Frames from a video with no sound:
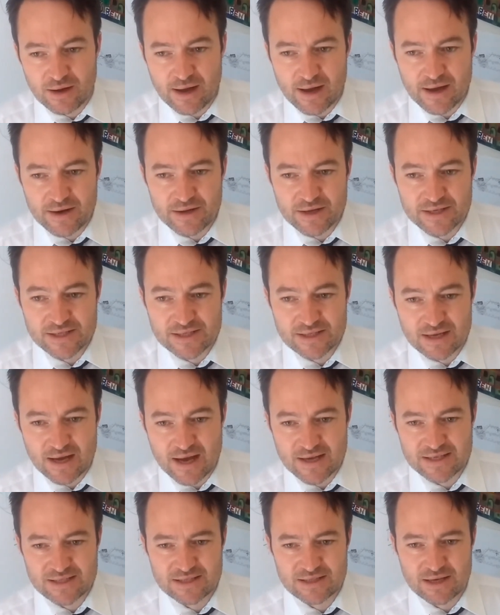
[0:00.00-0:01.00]
and a
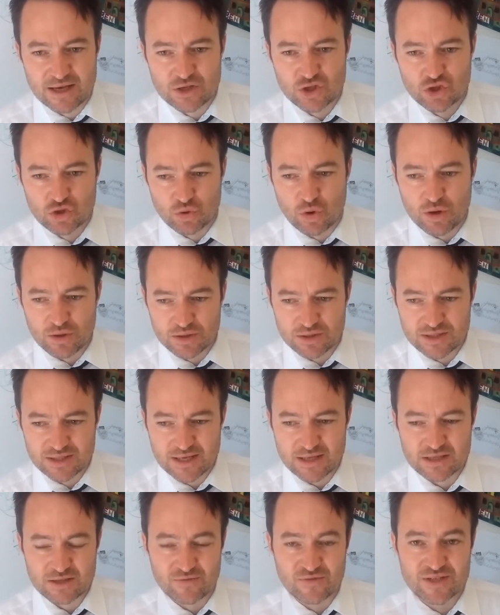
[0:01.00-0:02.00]
strong
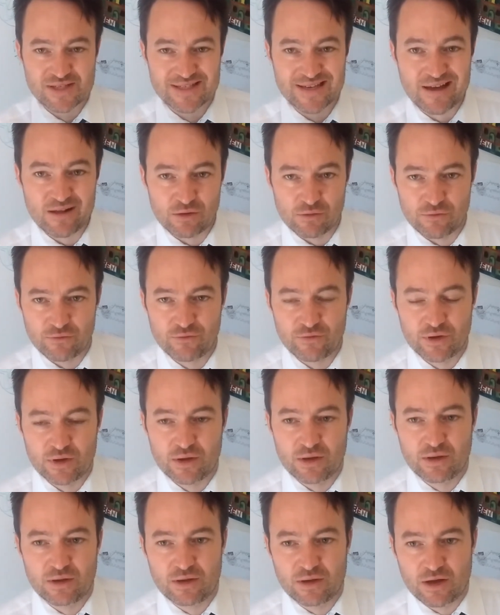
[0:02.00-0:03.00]
sense of self.
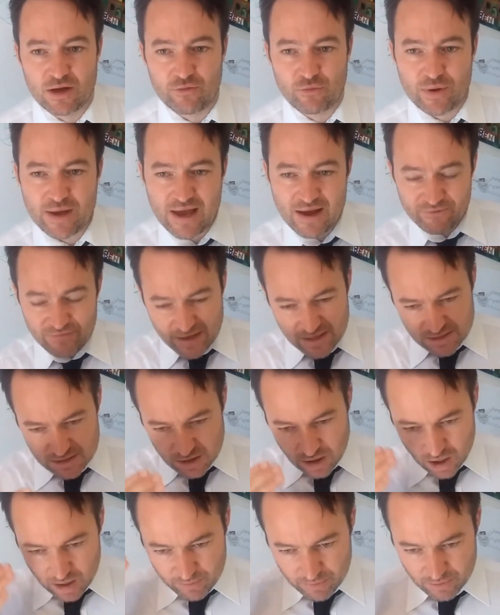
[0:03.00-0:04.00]
If we have that
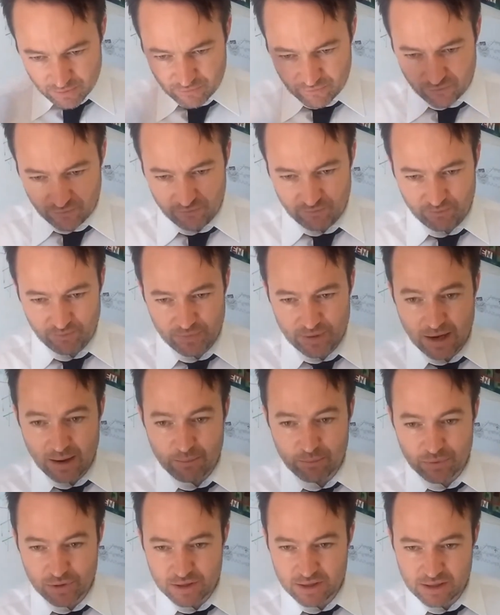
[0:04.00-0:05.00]
type of
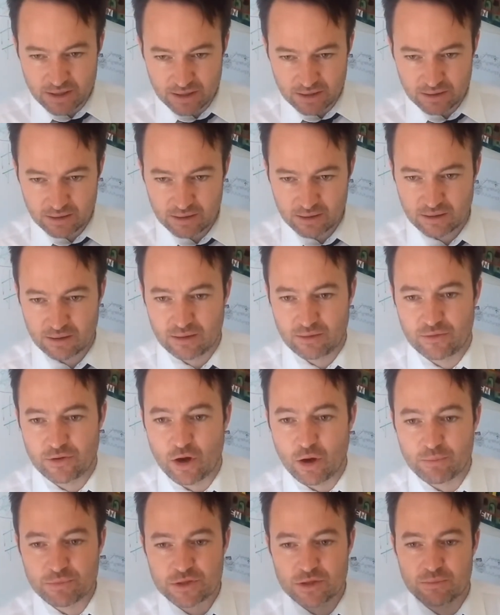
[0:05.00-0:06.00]
upbringing, the
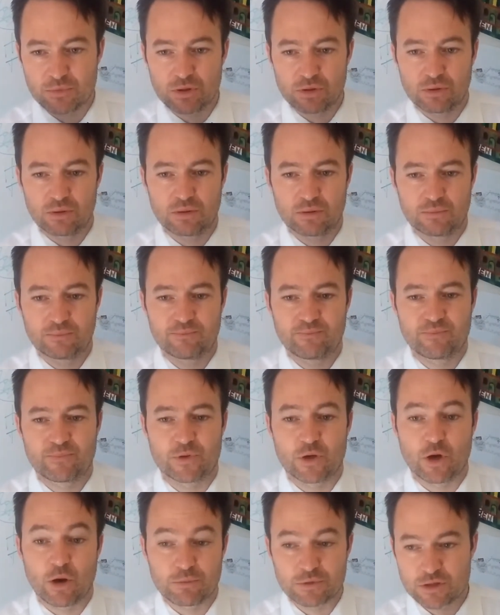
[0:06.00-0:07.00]
optimum,
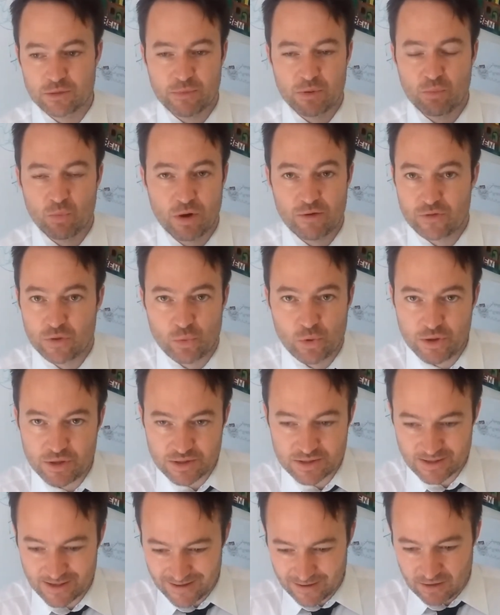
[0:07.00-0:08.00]
whatever the word
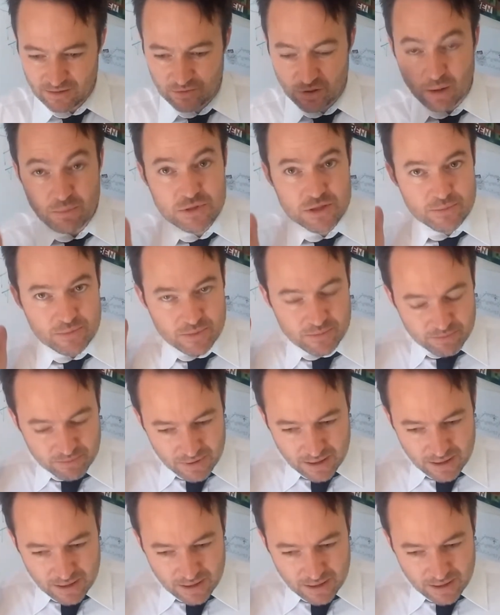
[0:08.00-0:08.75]
is, the optimum